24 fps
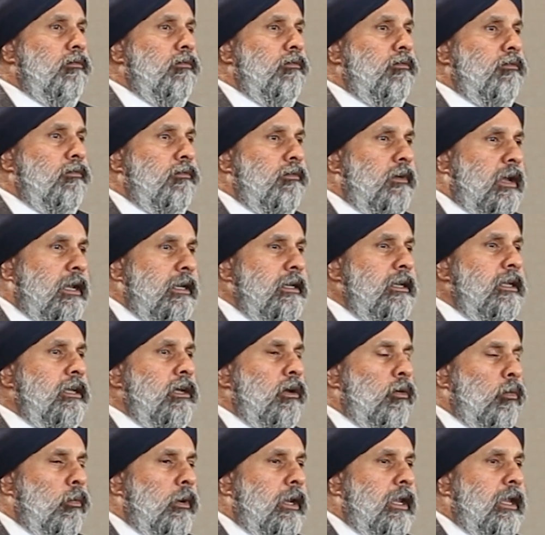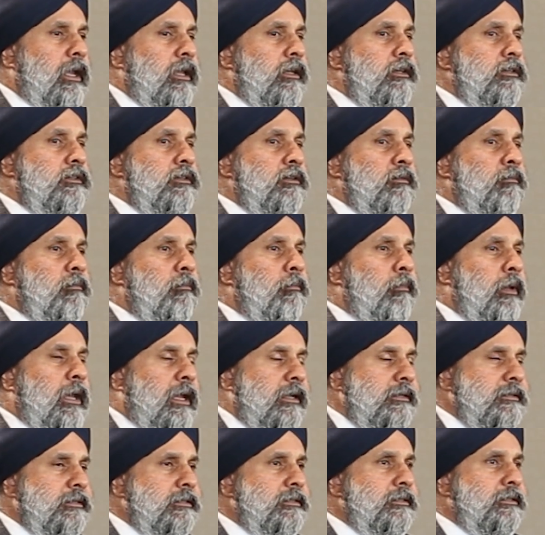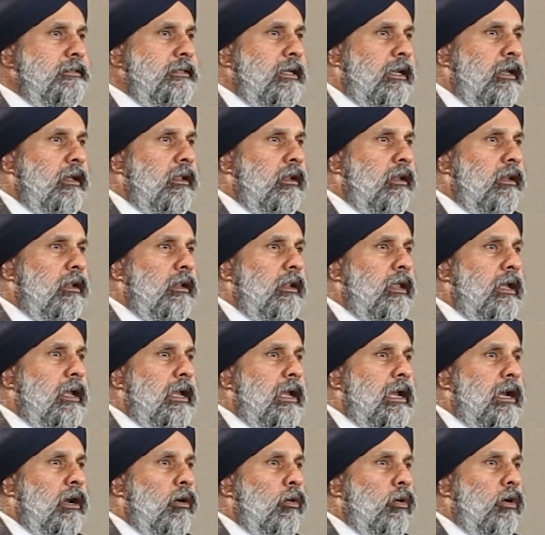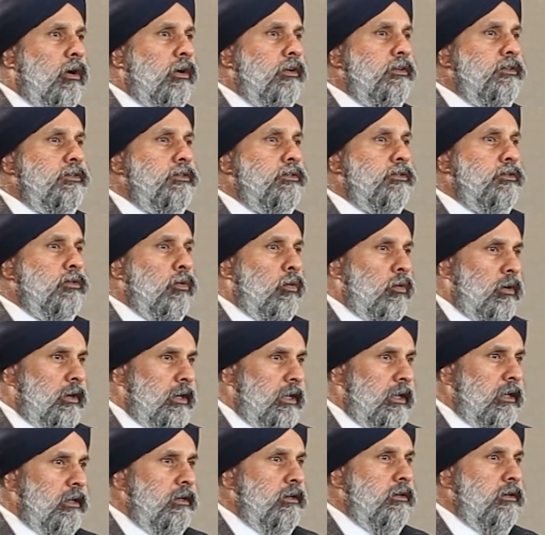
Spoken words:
finding a way to best tell our story,